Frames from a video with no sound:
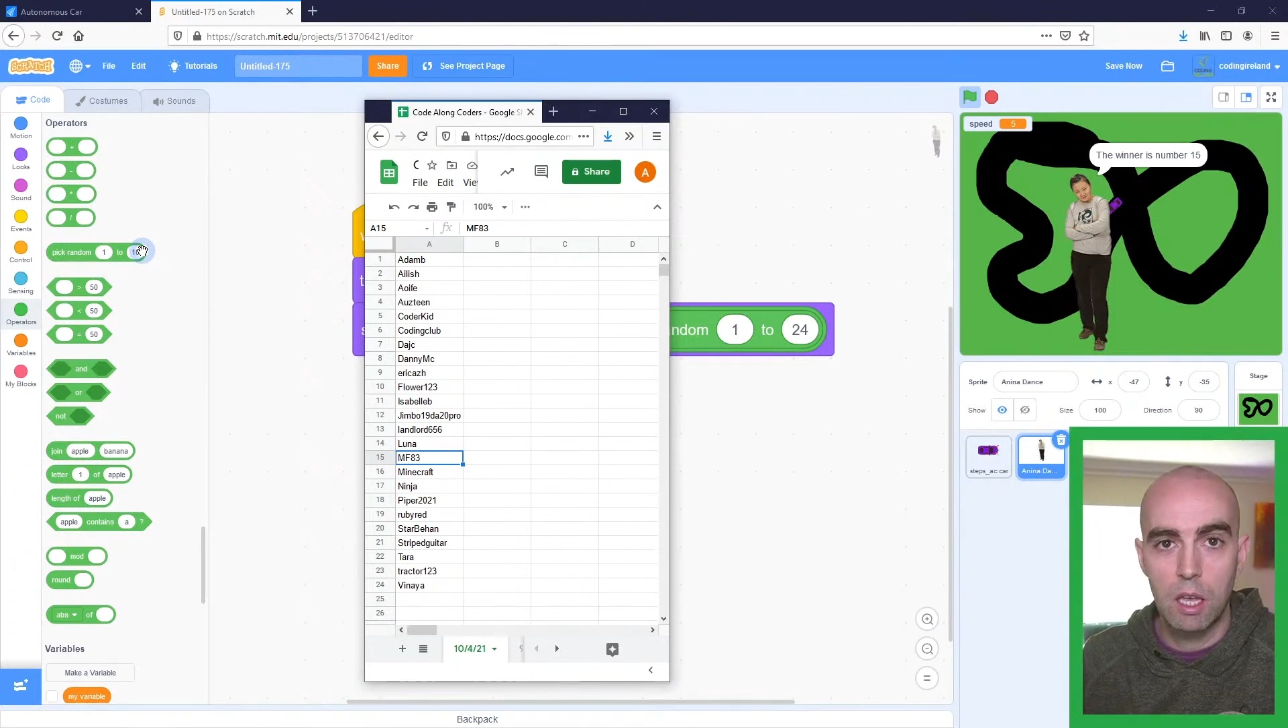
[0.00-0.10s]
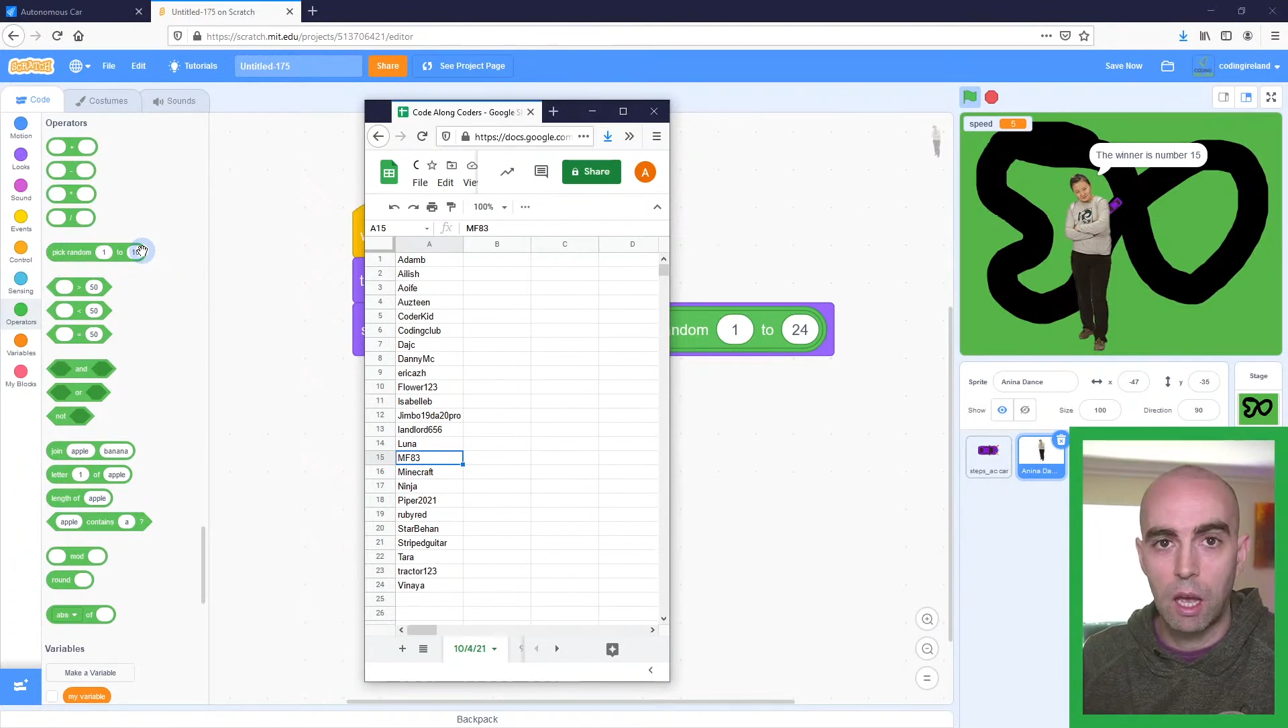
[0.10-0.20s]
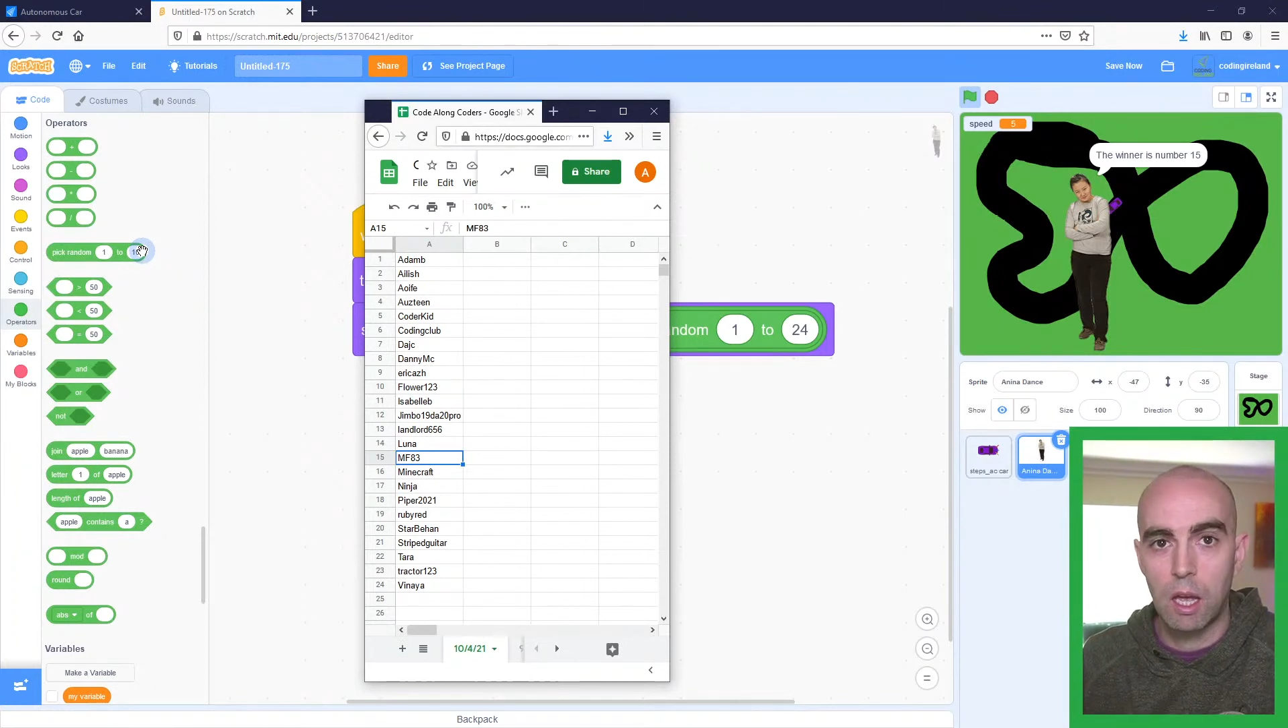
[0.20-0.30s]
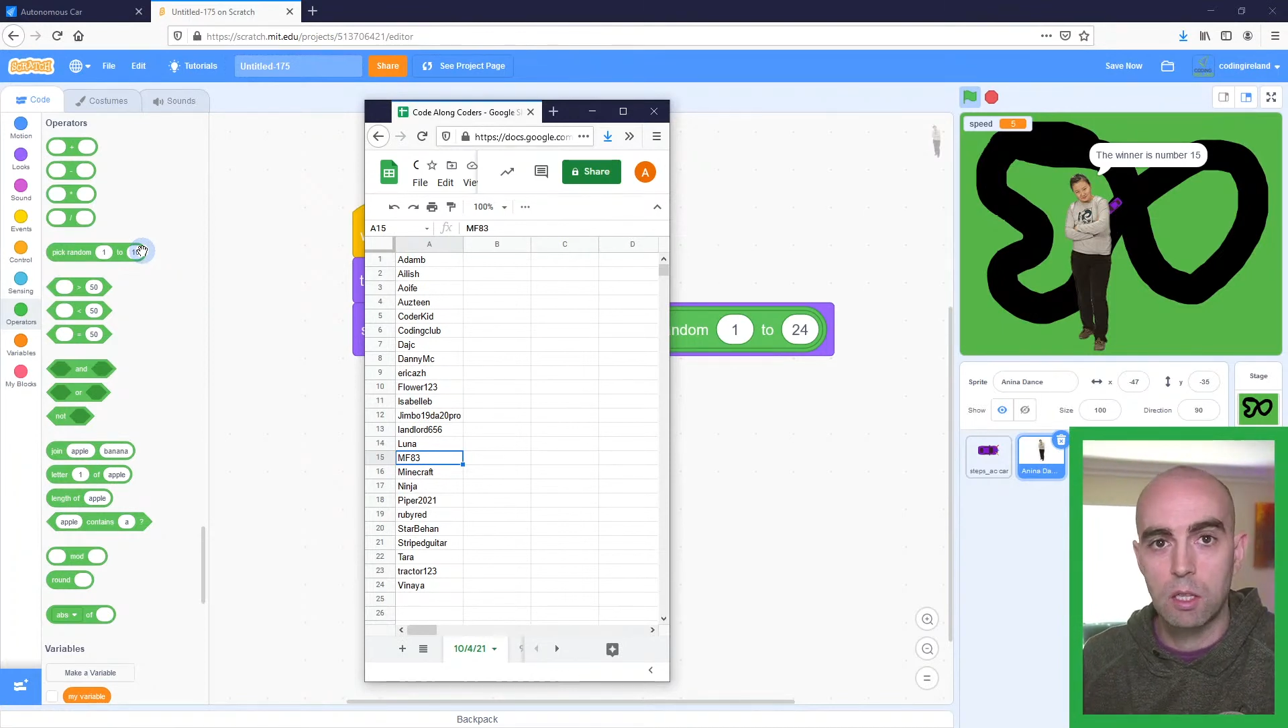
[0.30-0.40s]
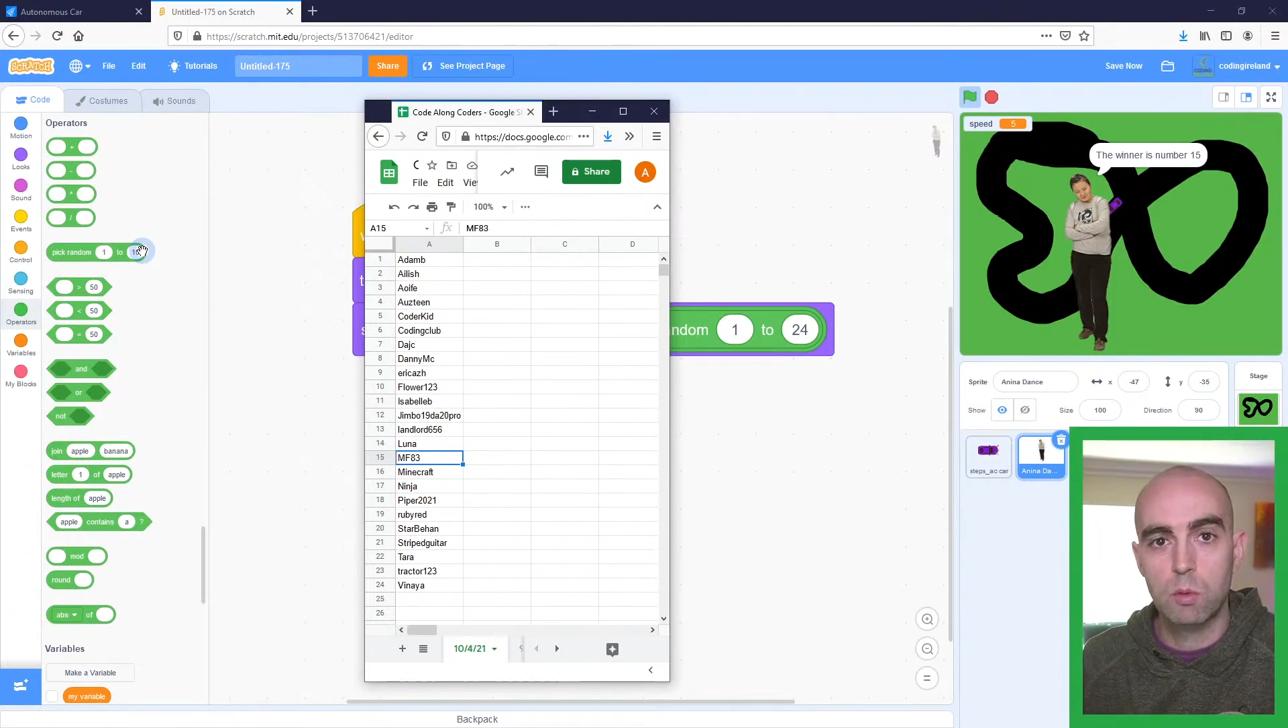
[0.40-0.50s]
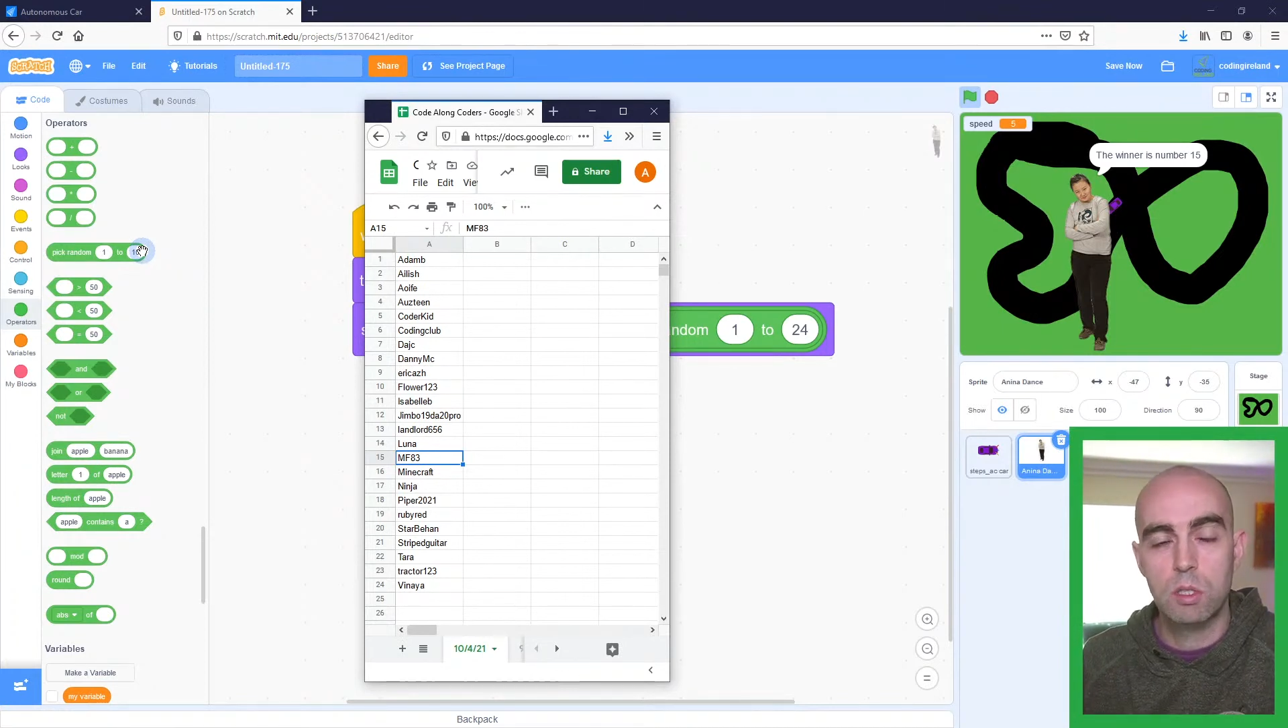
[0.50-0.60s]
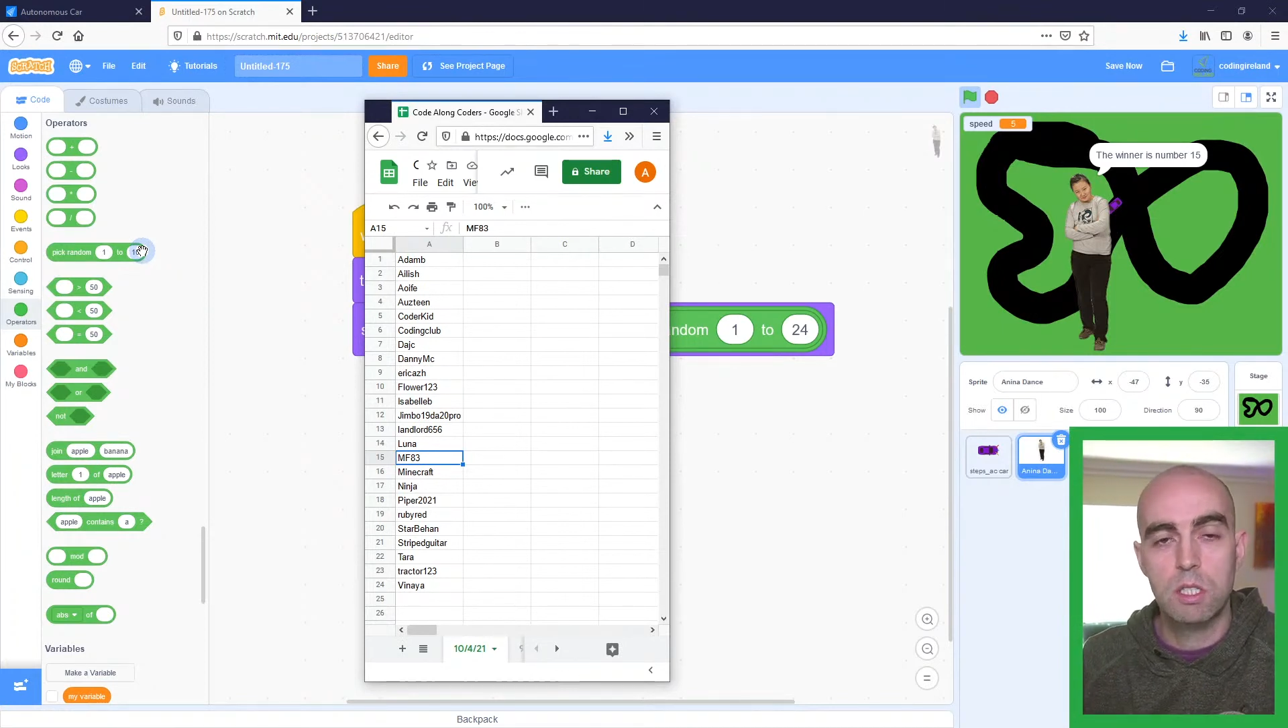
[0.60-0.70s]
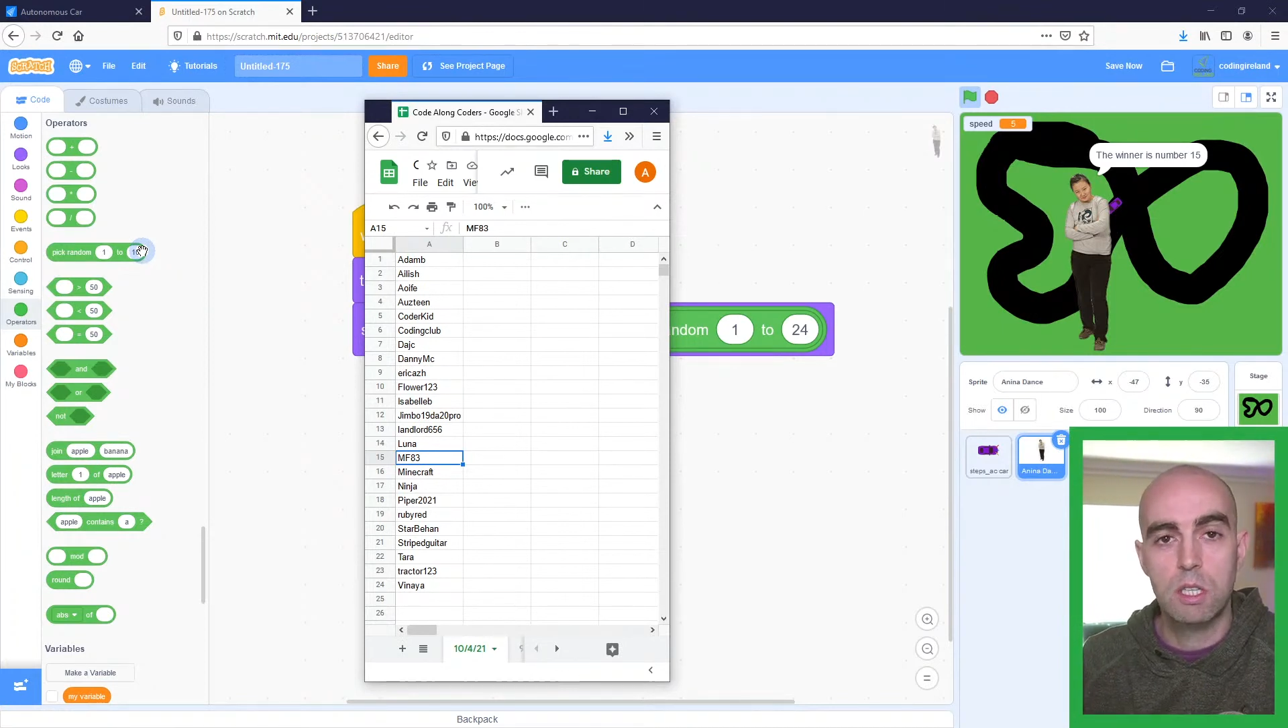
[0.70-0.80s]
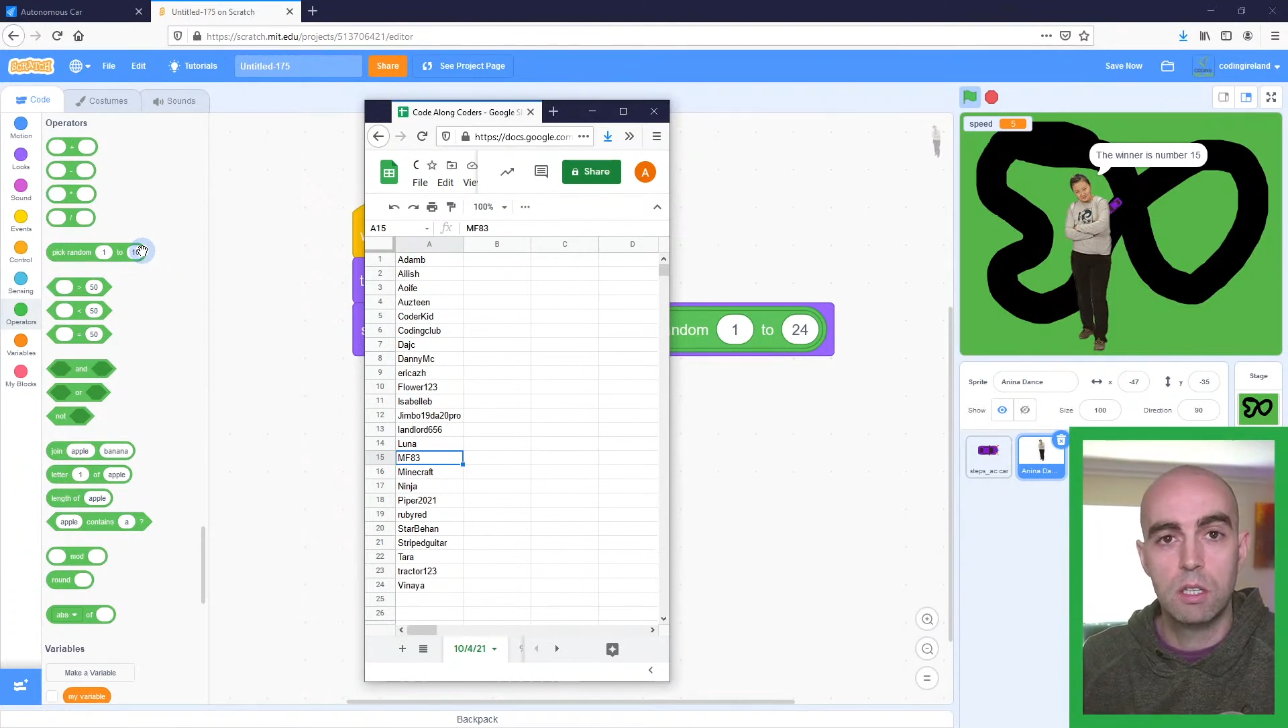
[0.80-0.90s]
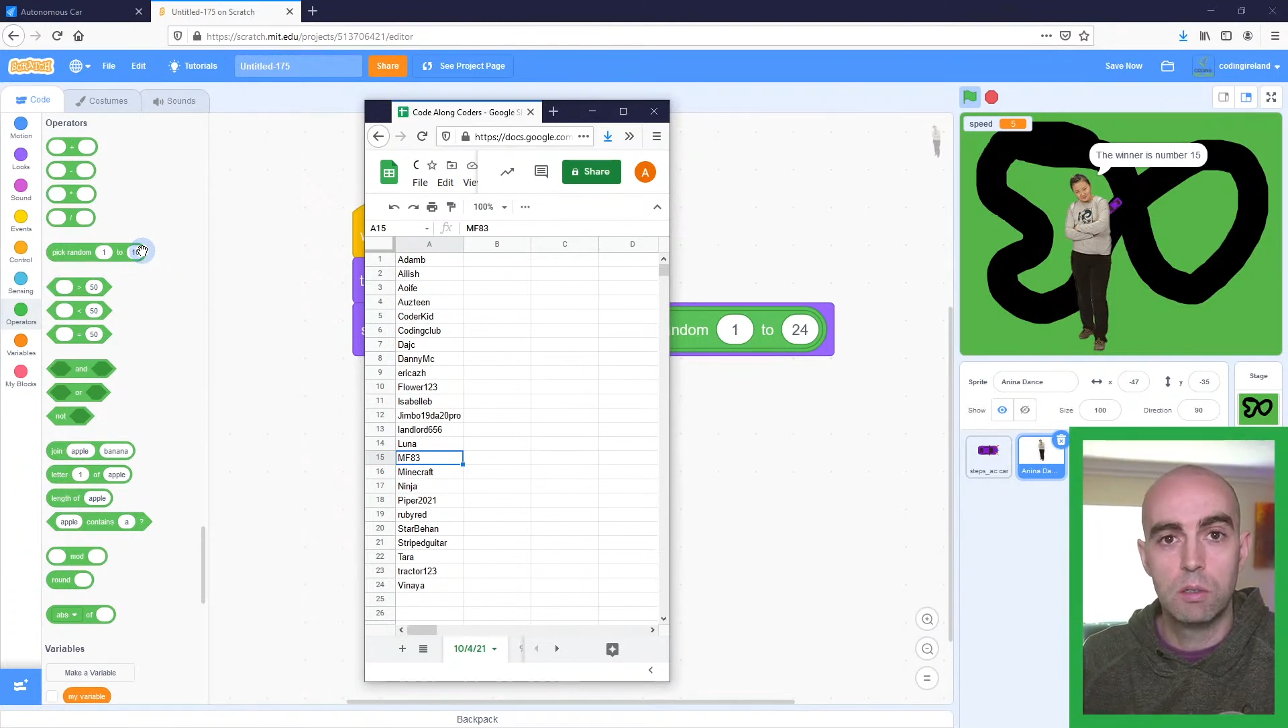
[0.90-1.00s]
and we'll see
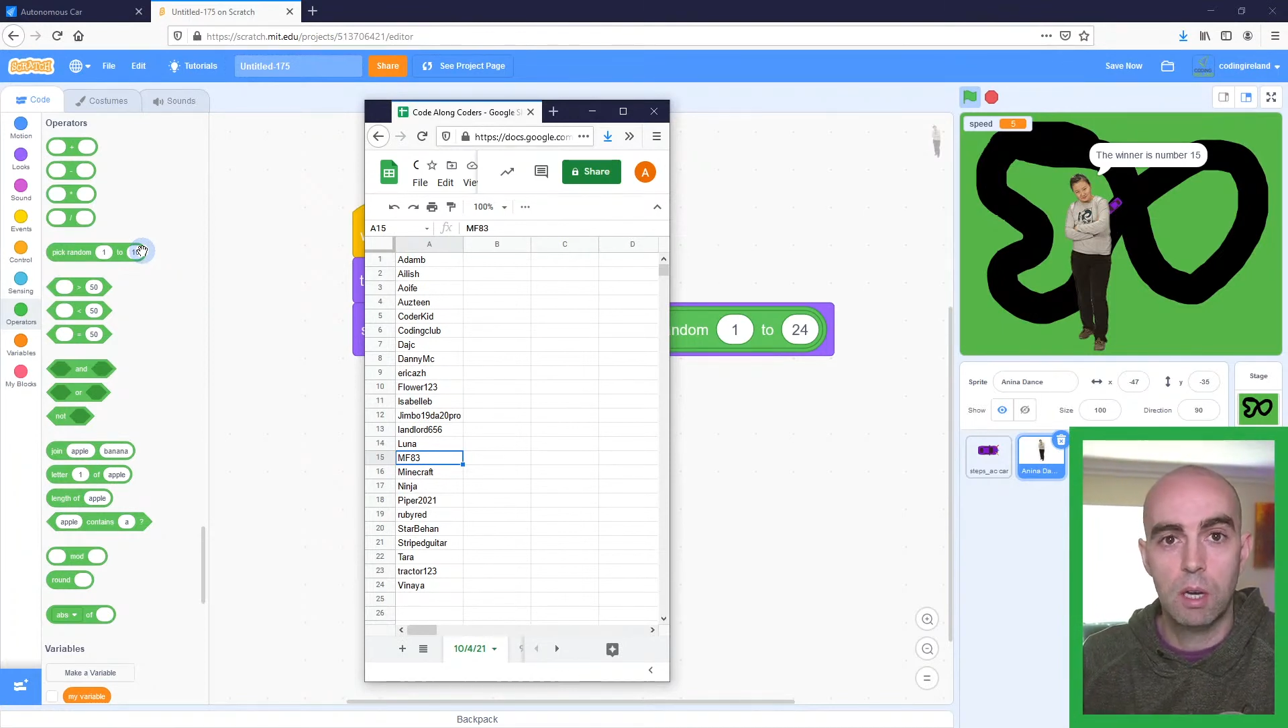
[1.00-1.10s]
you